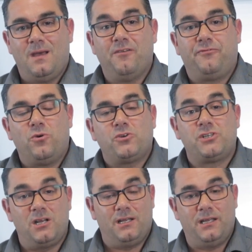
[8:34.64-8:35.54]

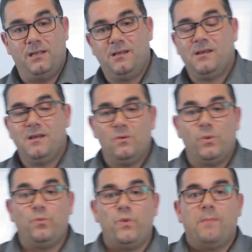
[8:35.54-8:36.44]
Unfortunately,
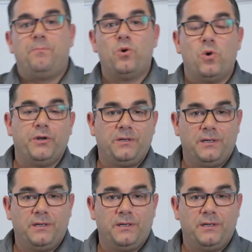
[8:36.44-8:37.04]
when we're born